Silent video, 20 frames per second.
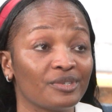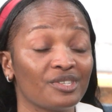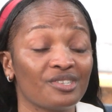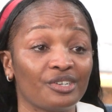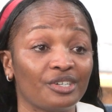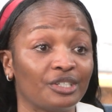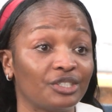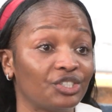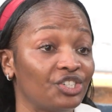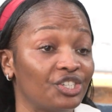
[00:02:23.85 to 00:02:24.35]

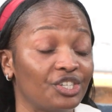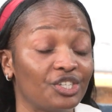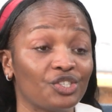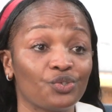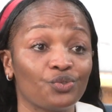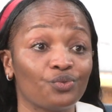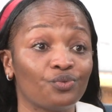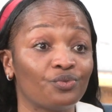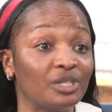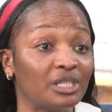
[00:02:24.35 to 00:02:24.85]
Sir
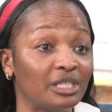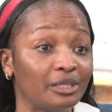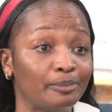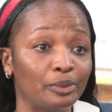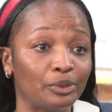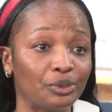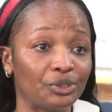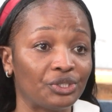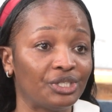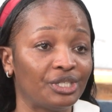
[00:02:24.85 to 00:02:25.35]
Chase really
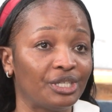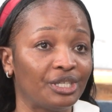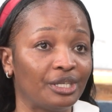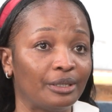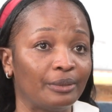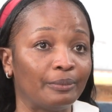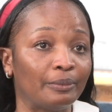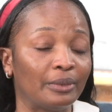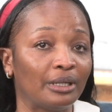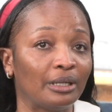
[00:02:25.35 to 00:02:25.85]
pushed
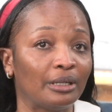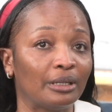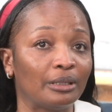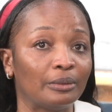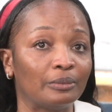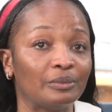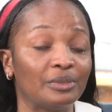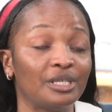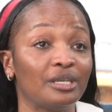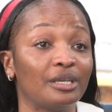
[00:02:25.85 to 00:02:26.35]
him.
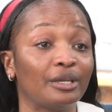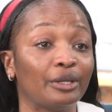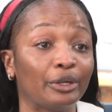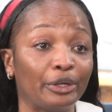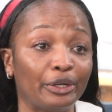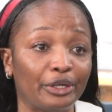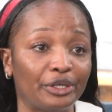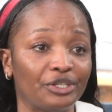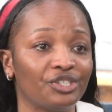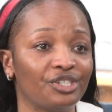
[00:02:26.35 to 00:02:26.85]
He
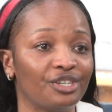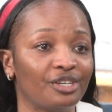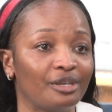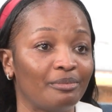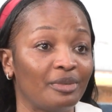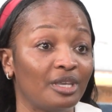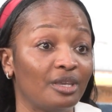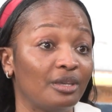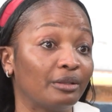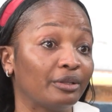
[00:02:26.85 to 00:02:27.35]
encouraged
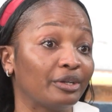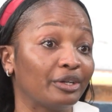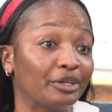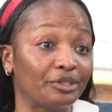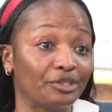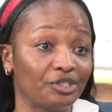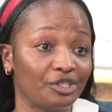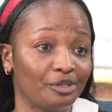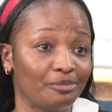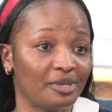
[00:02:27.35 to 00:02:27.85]
him. He
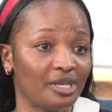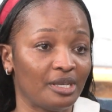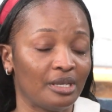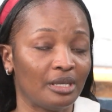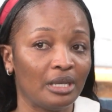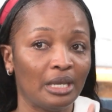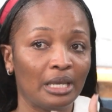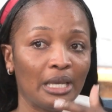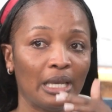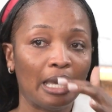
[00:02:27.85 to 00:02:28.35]
encouraged me.
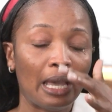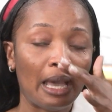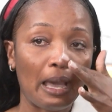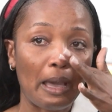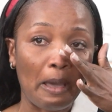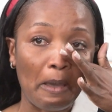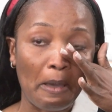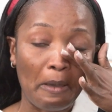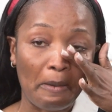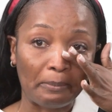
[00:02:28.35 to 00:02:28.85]

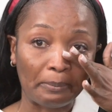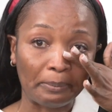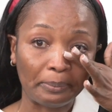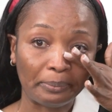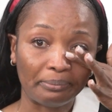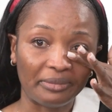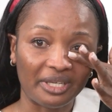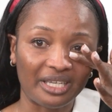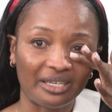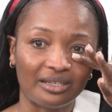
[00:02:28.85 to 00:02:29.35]

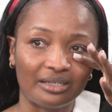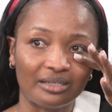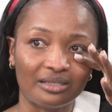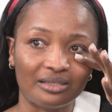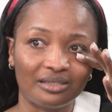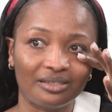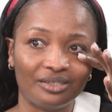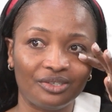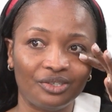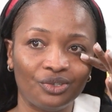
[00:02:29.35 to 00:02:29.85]

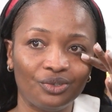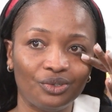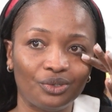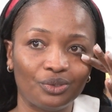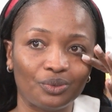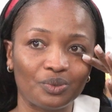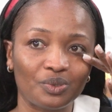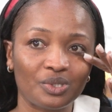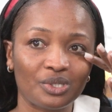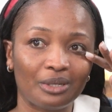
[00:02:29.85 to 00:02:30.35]
Because, you
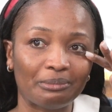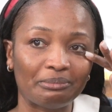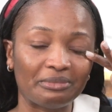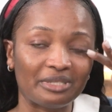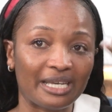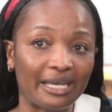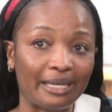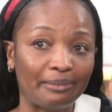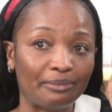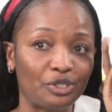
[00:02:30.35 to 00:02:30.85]
know,
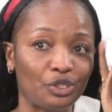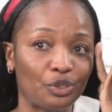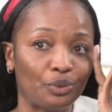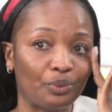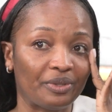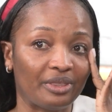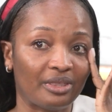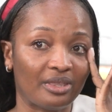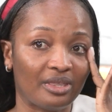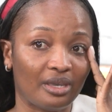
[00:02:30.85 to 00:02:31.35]
sometimes you
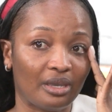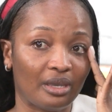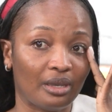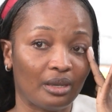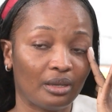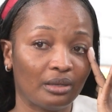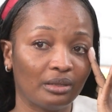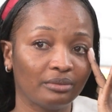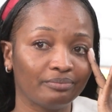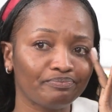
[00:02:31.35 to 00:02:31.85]
would think,
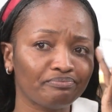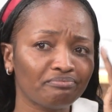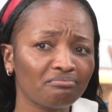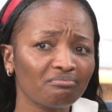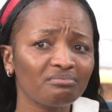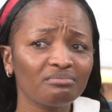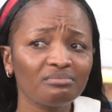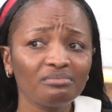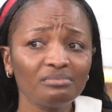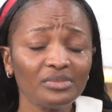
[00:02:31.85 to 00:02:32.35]

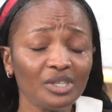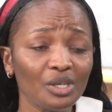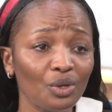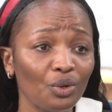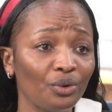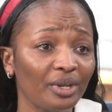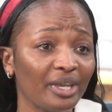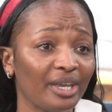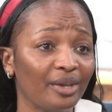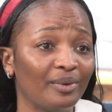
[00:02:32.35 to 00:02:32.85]

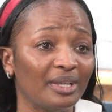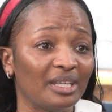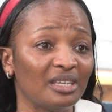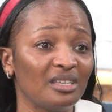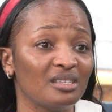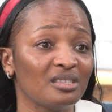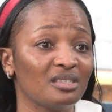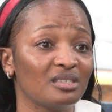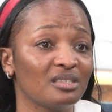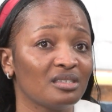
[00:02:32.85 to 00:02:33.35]
okay, well,
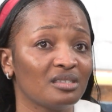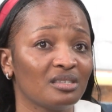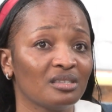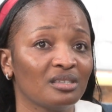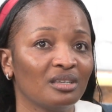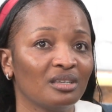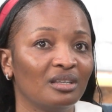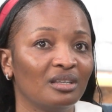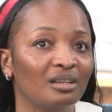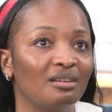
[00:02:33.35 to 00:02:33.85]
he's
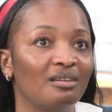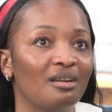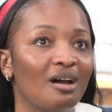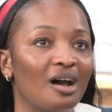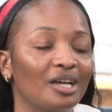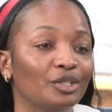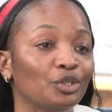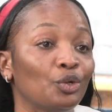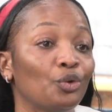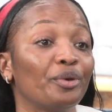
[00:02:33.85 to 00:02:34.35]

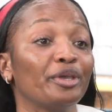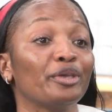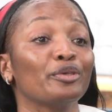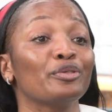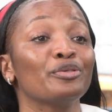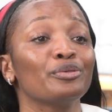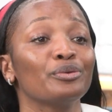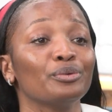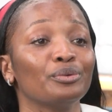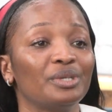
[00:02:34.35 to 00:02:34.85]
not going
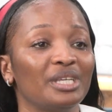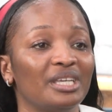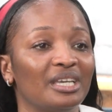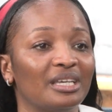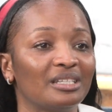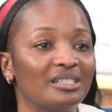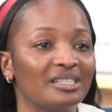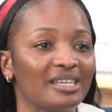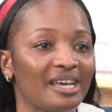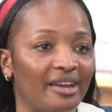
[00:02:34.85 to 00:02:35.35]
through the
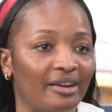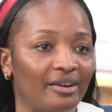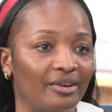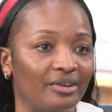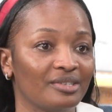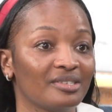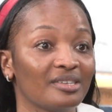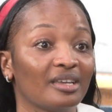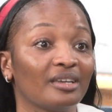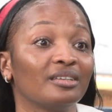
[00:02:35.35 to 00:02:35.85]

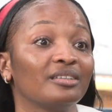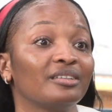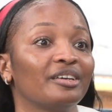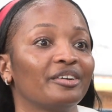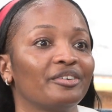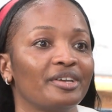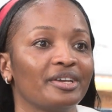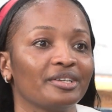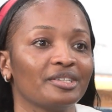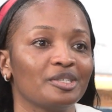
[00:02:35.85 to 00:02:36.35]
entire
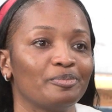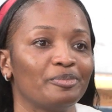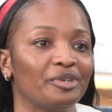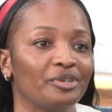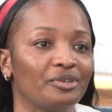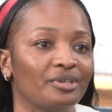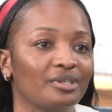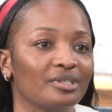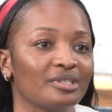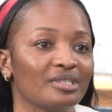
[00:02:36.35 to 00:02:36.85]
secondary
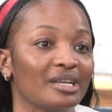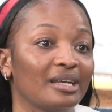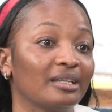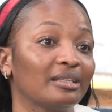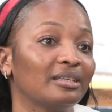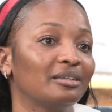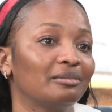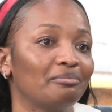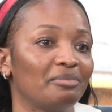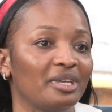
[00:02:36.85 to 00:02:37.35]
experience.
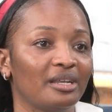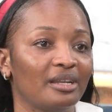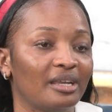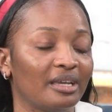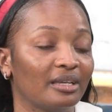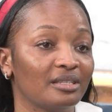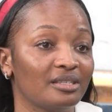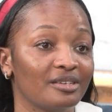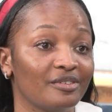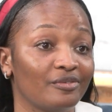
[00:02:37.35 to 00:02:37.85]
That can be a
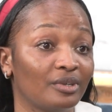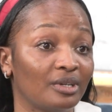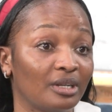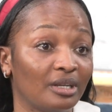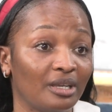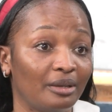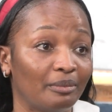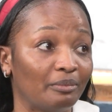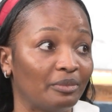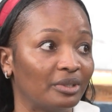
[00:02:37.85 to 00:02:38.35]
negative
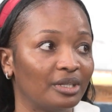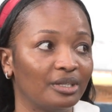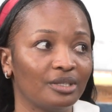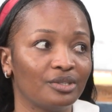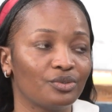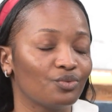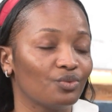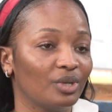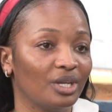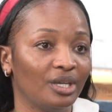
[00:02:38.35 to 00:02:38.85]
on him, but
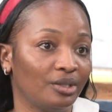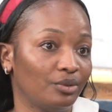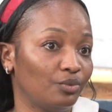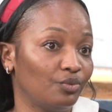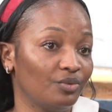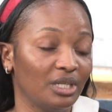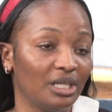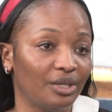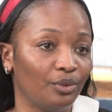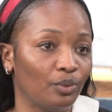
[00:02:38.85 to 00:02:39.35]
it
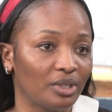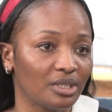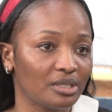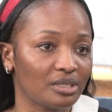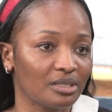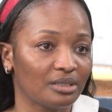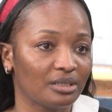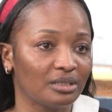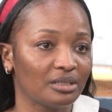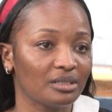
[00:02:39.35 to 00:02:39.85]
really
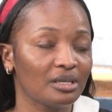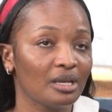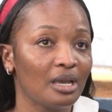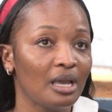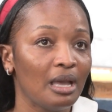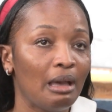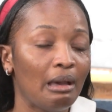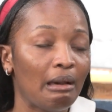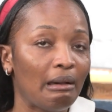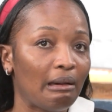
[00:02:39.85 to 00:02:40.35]
wasn't.
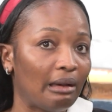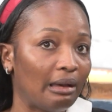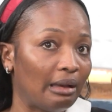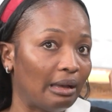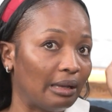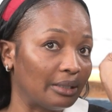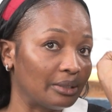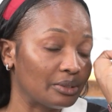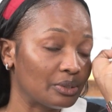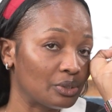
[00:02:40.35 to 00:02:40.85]

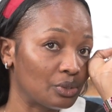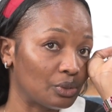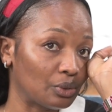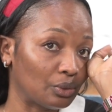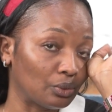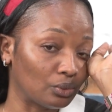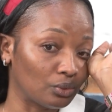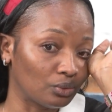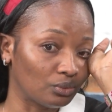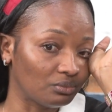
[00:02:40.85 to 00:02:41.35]

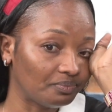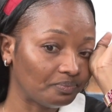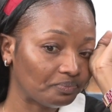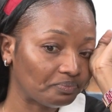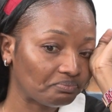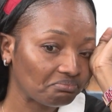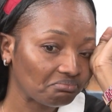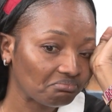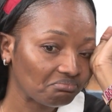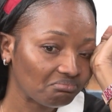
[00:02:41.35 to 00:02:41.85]
So
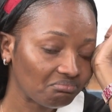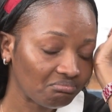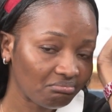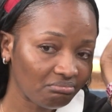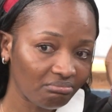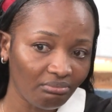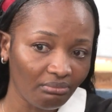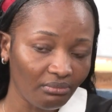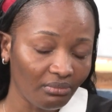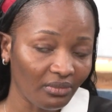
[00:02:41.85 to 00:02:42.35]

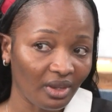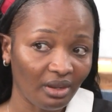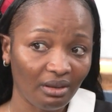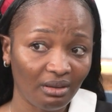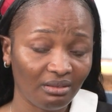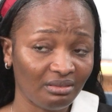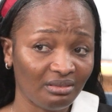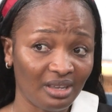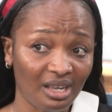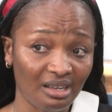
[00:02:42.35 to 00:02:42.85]

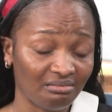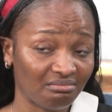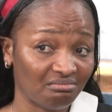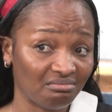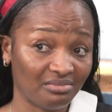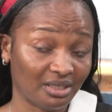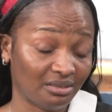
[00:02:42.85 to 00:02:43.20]
that,